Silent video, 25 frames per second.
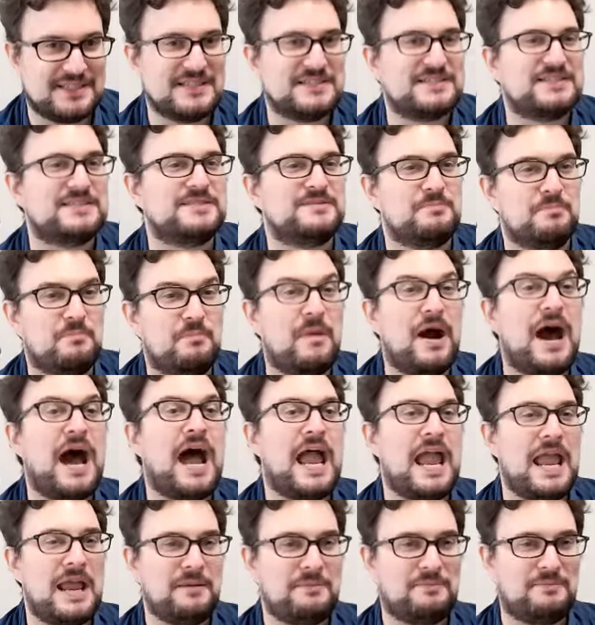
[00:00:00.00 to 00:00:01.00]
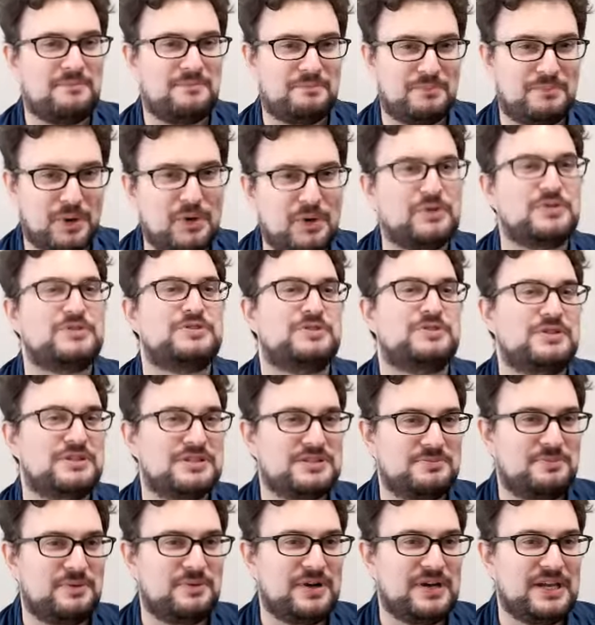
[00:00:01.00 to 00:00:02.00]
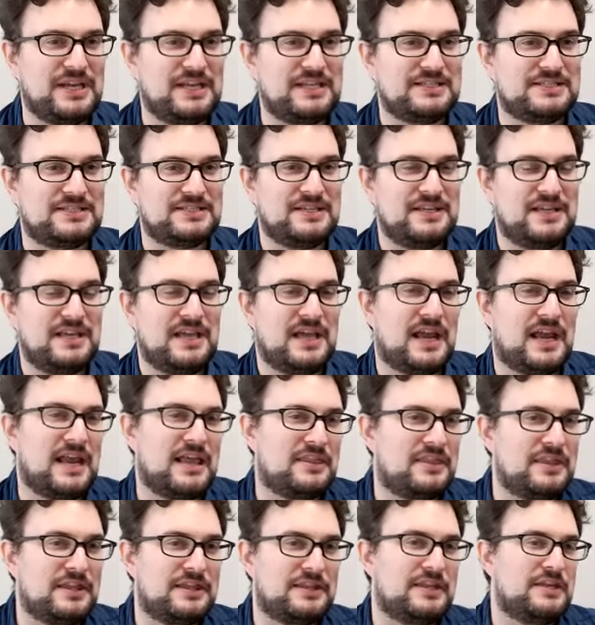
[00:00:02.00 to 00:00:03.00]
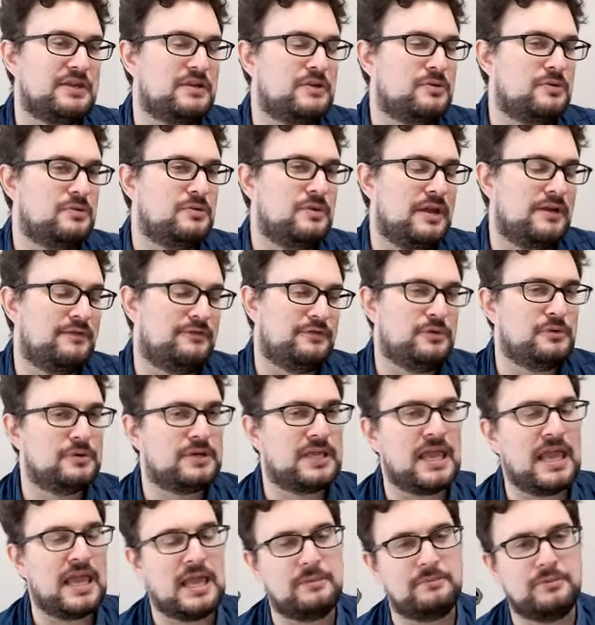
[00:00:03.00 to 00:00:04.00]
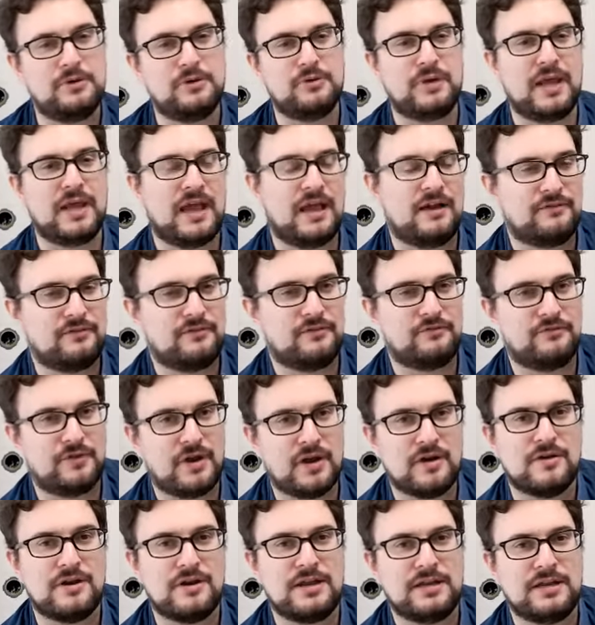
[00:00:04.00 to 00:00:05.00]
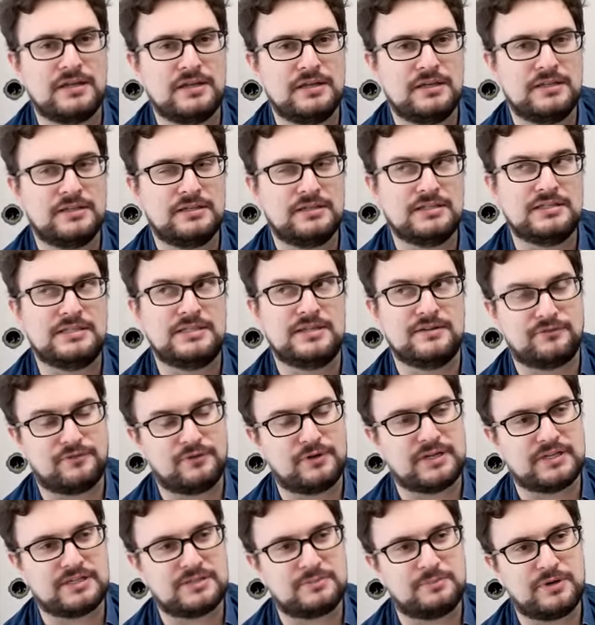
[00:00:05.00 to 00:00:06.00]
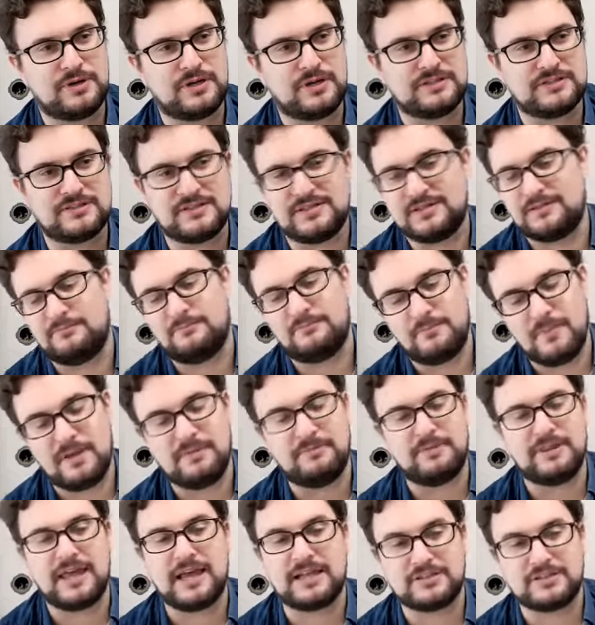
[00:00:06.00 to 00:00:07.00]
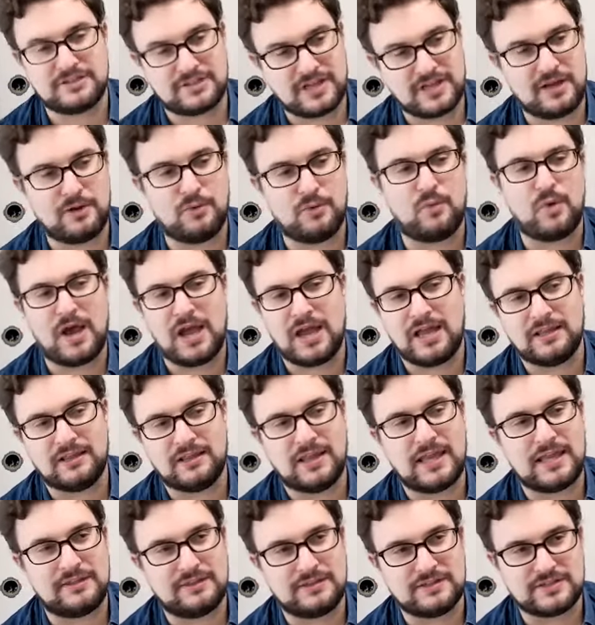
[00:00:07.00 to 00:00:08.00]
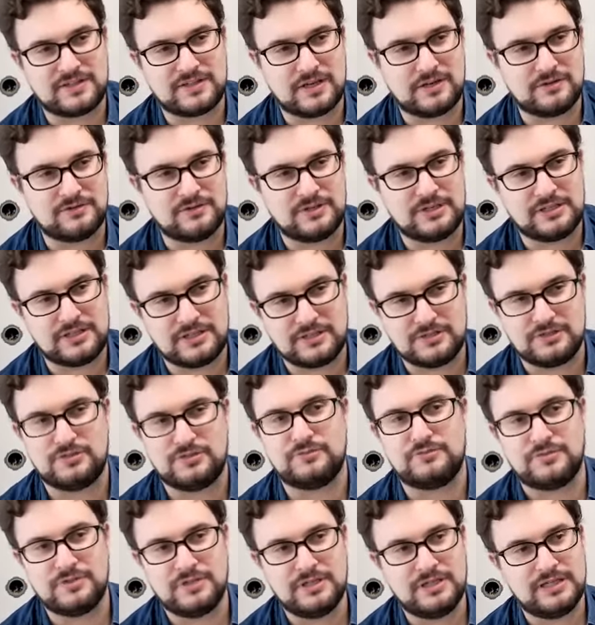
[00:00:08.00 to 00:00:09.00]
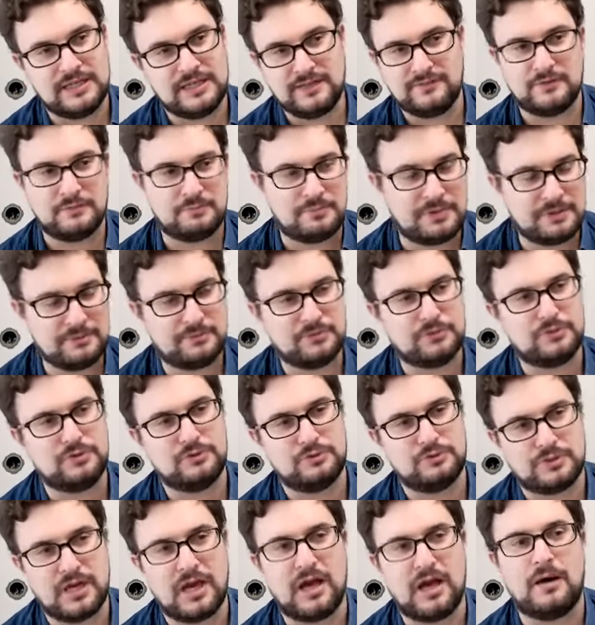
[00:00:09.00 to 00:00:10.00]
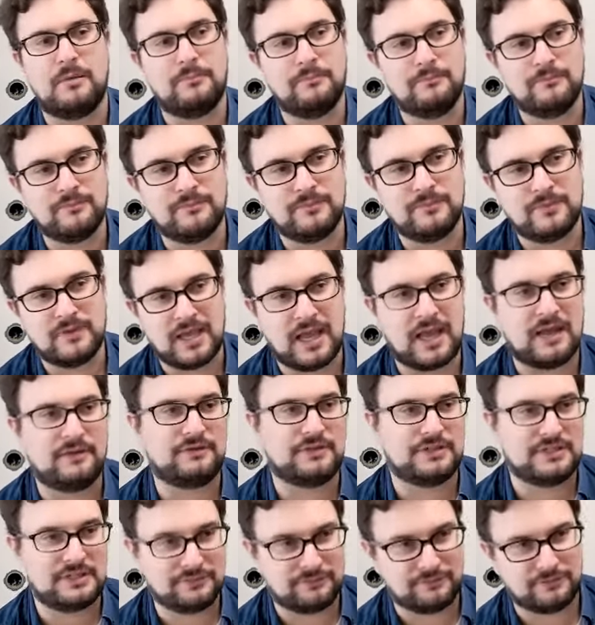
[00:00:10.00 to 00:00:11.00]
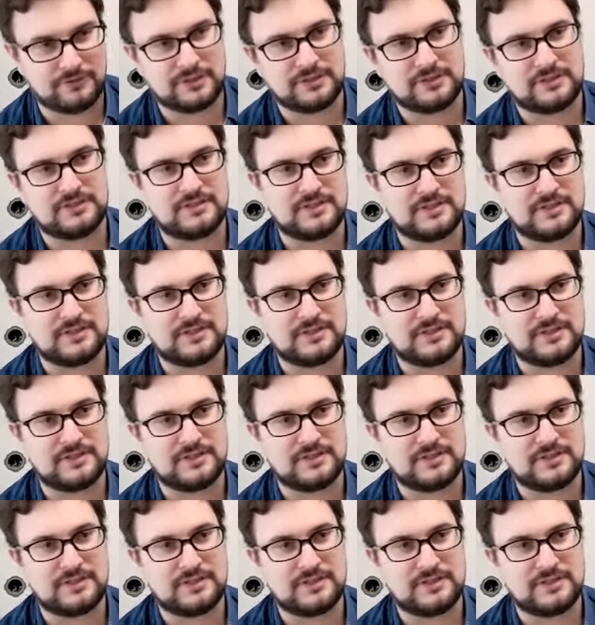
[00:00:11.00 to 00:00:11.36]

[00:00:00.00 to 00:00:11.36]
is my personal experience, and I think that you if you came, you'd have a very different experience, and maybe that's kind of why I like this country because you even people who come have a different